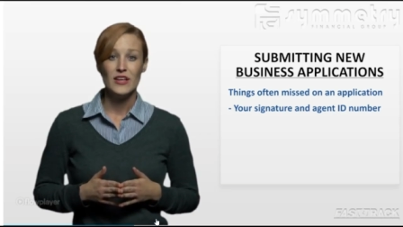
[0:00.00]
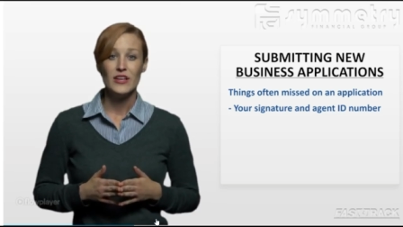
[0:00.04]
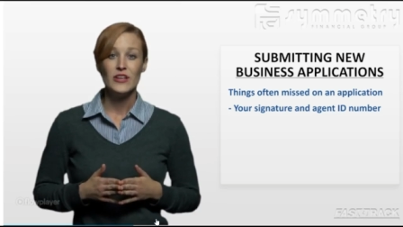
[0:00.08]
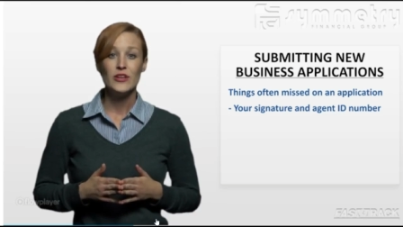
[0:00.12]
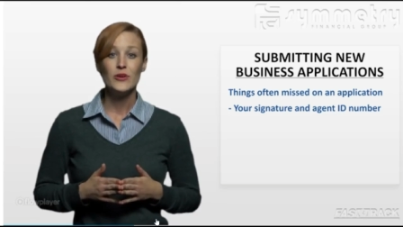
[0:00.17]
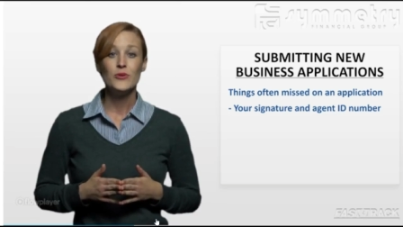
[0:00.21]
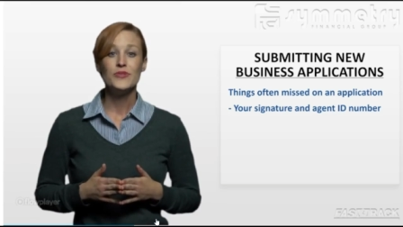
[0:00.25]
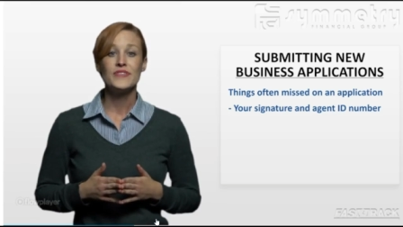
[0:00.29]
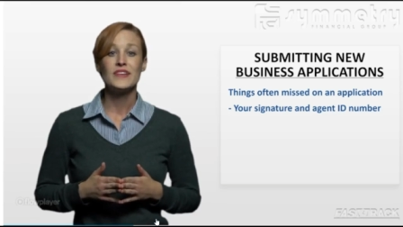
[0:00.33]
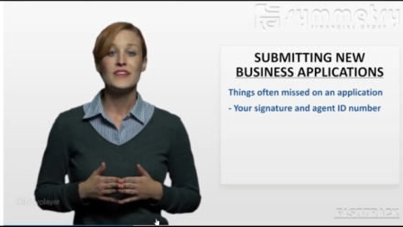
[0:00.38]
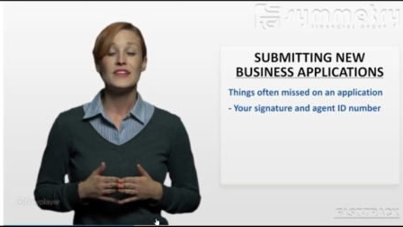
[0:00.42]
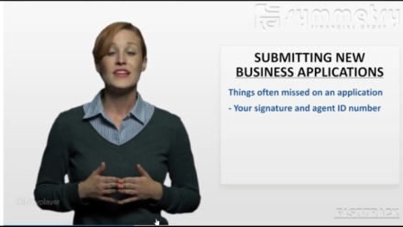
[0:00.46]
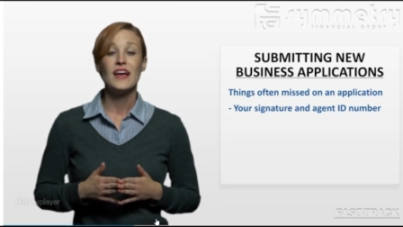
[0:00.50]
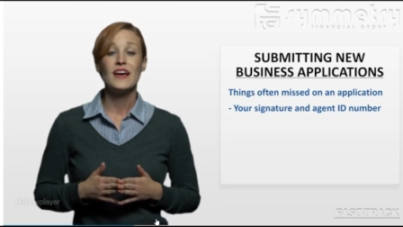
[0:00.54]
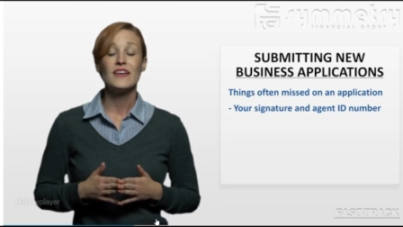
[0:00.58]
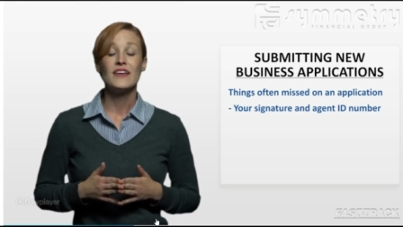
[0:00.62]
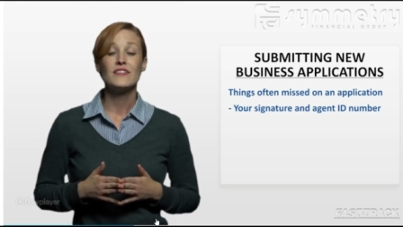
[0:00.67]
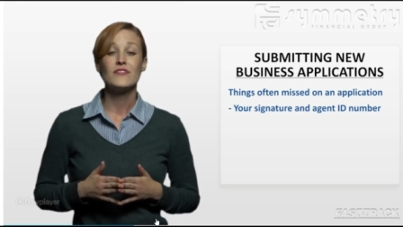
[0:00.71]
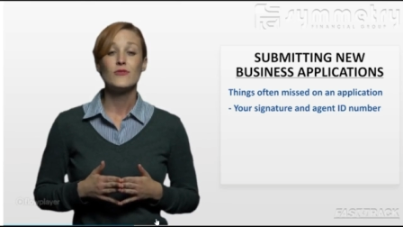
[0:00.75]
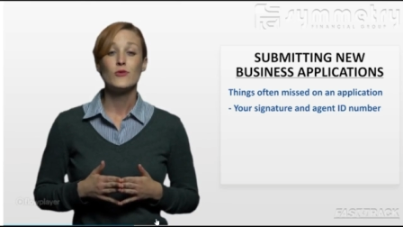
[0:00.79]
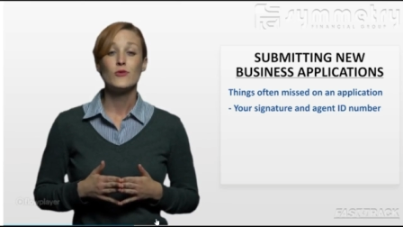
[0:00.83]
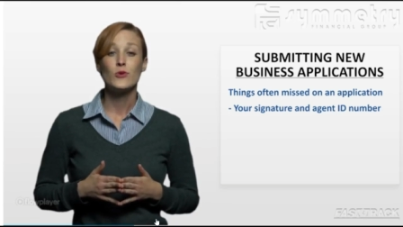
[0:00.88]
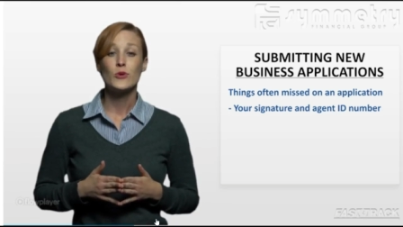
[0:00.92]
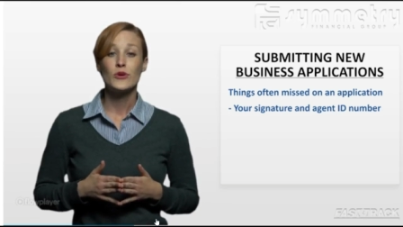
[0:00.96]
use the
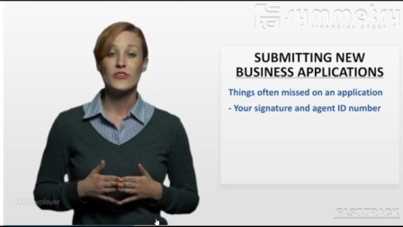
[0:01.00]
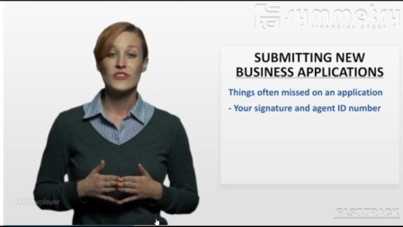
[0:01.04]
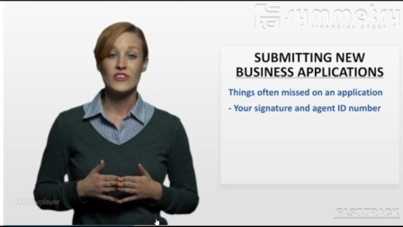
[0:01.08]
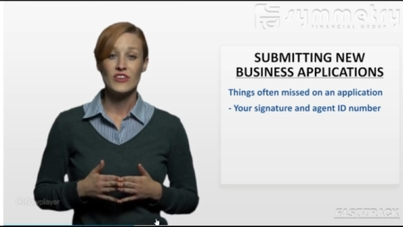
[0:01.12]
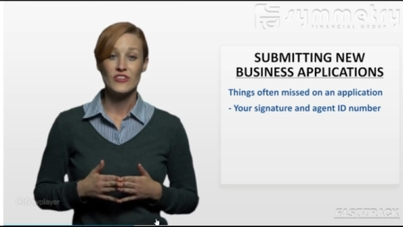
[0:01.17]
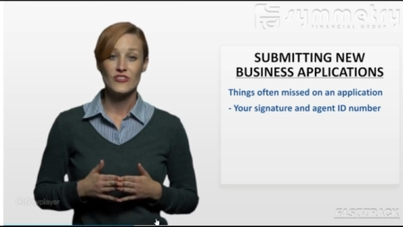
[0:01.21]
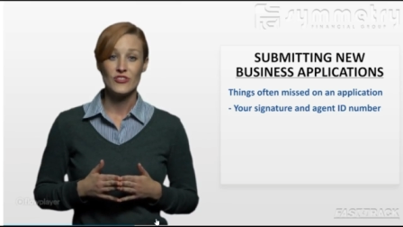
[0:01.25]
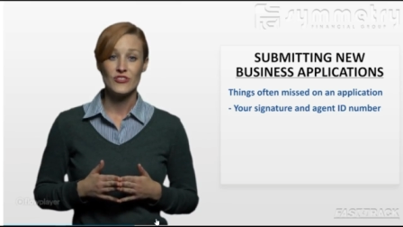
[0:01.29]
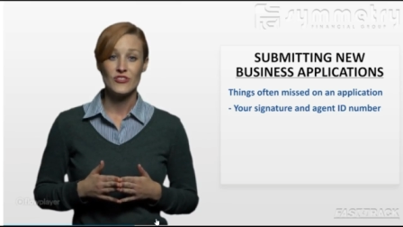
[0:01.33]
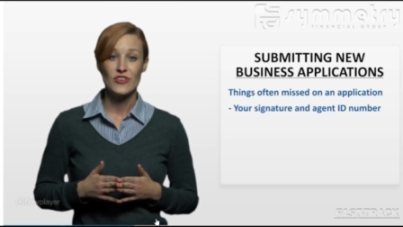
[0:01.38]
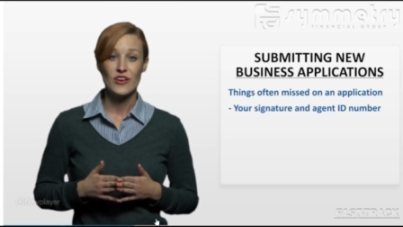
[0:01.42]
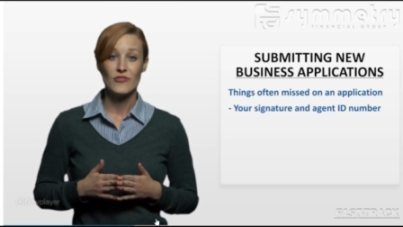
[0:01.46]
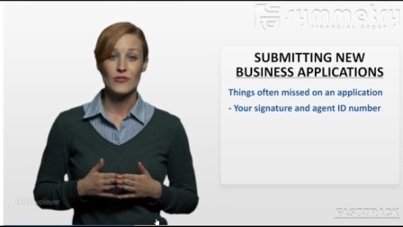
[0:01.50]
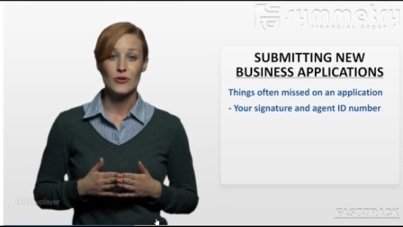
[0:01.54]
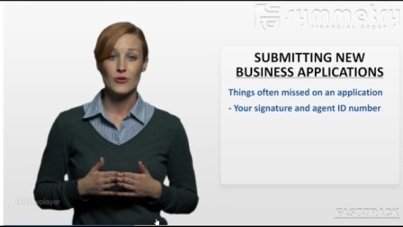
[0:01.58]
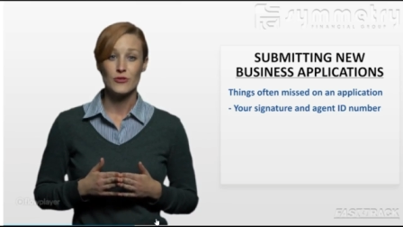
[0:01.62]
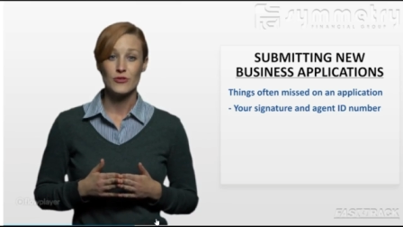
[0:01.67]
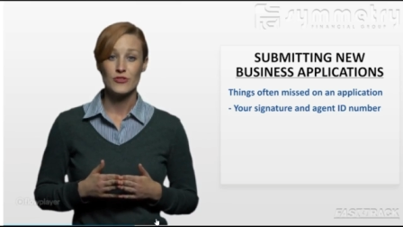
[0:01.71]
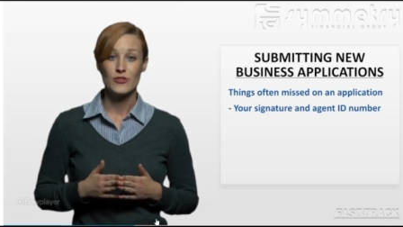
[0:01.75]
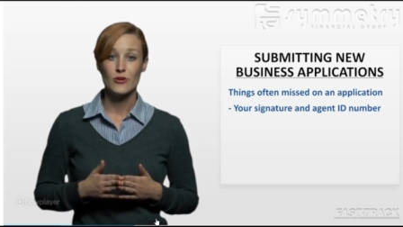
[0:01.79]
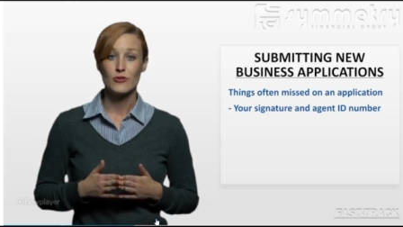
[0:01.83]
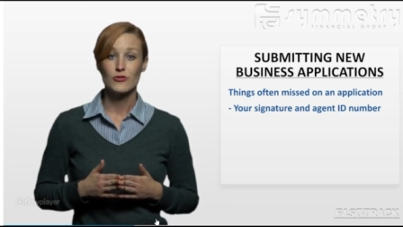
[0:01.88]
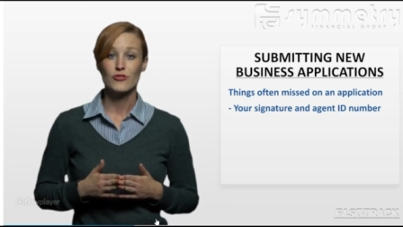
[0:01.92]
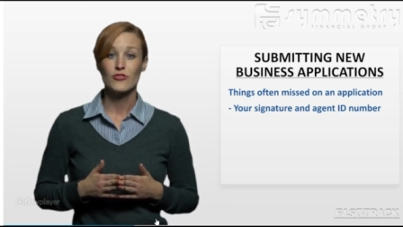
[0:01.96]
last 4 digits of your
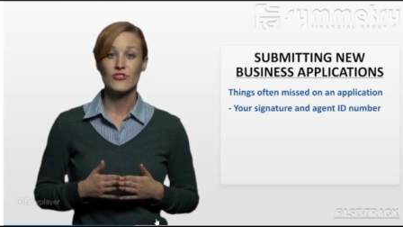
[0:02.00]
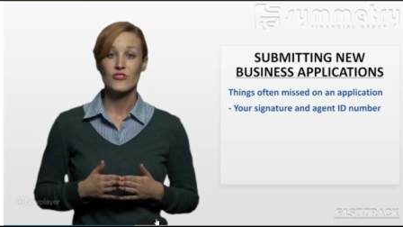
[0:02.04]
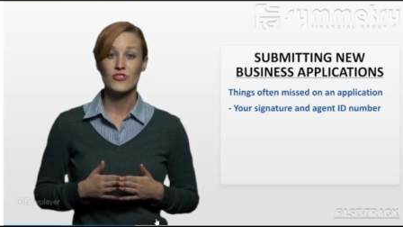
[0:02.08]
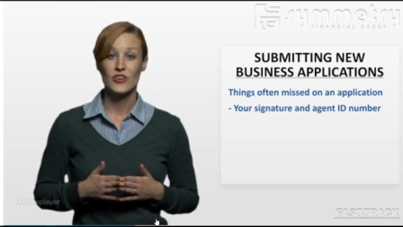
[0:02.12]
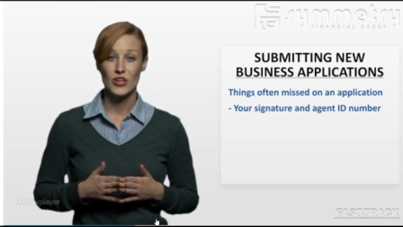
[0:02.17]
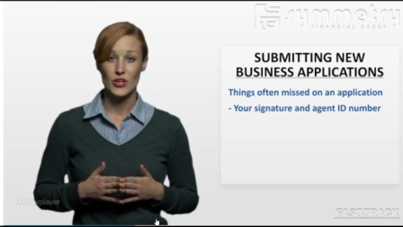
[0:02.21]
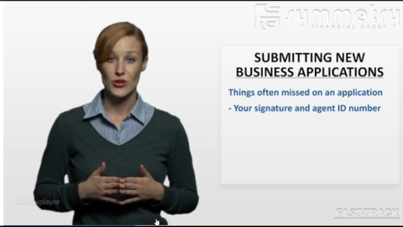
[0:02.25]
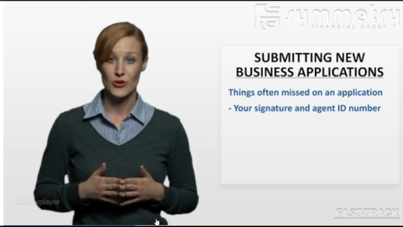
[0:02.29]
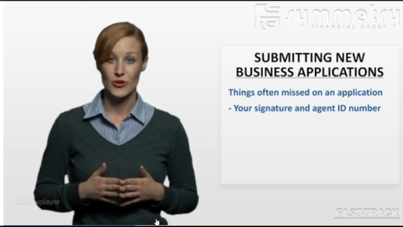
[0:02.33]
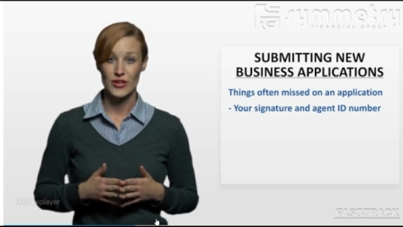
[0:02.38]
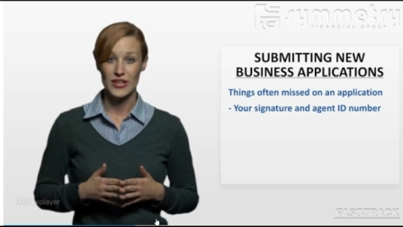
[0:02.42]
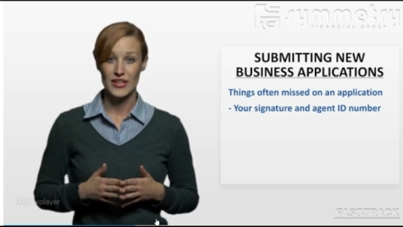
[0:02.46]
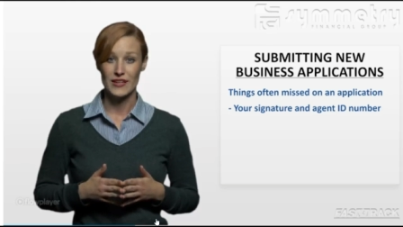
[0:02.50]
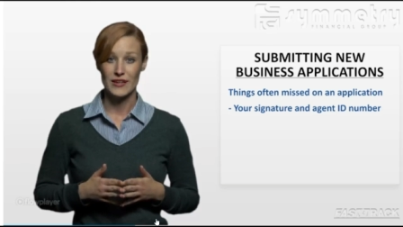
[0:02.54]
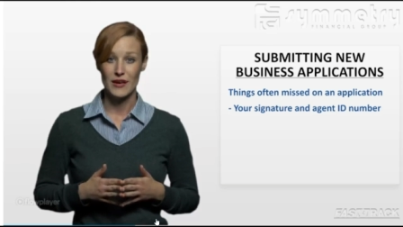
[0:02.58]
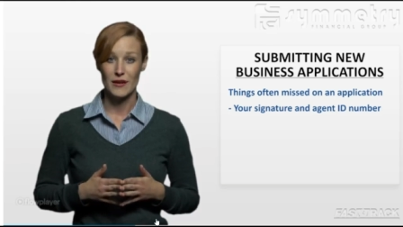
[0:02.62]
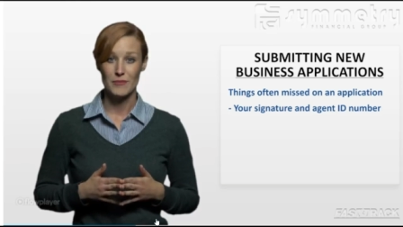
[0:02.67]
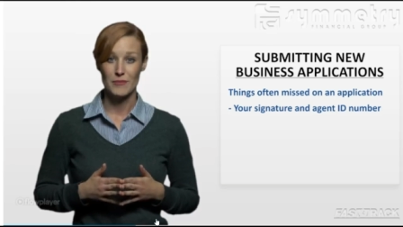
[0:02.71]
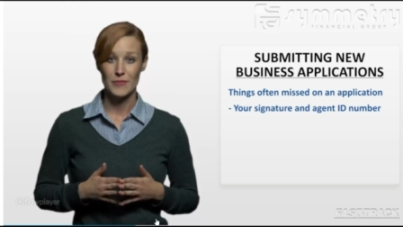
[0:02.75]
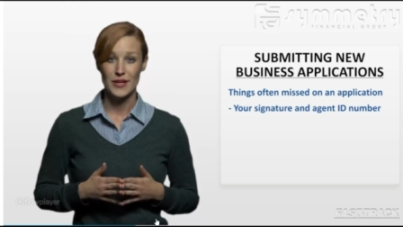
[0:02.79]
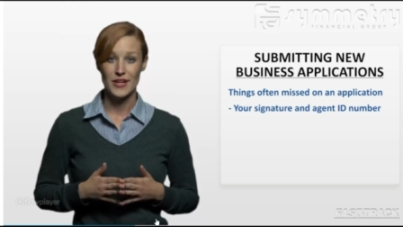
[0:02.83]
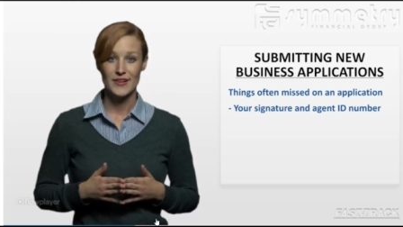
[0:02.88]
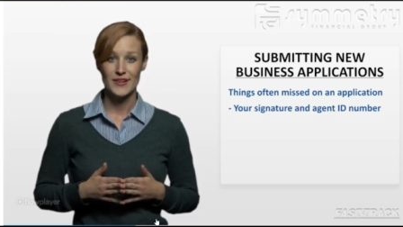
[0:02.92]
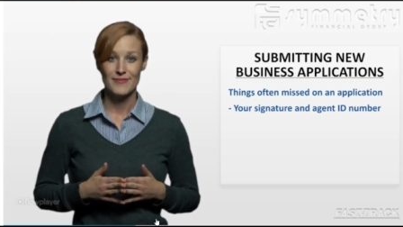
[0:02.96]
Social Security
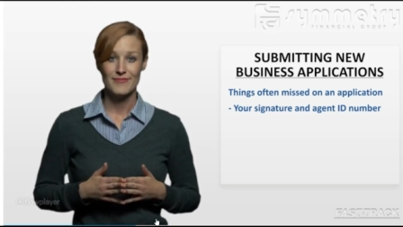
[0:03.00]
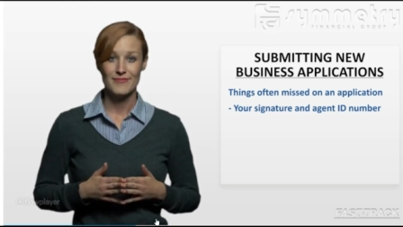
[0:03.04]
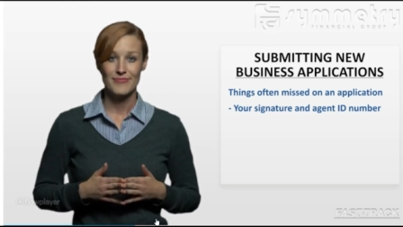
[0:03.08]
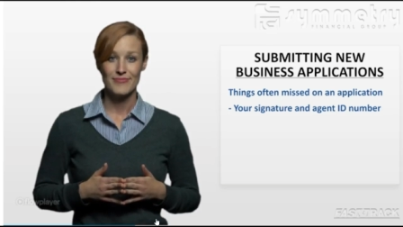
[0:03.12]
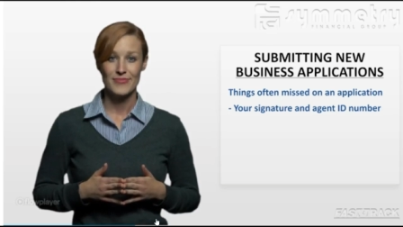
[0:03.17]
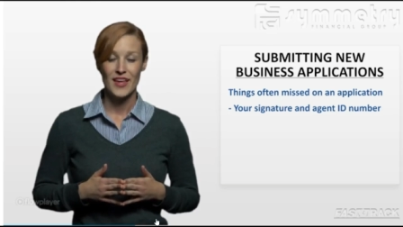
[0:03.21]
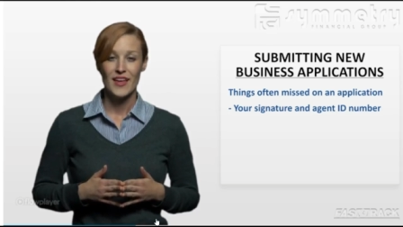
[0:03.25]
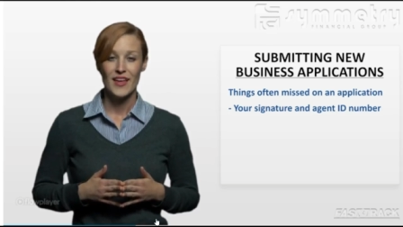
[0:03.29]
number.